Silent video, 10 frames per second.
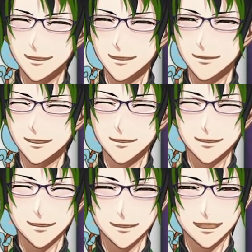We've
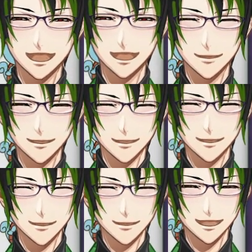seen what happens
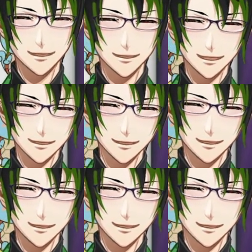in Minecraft.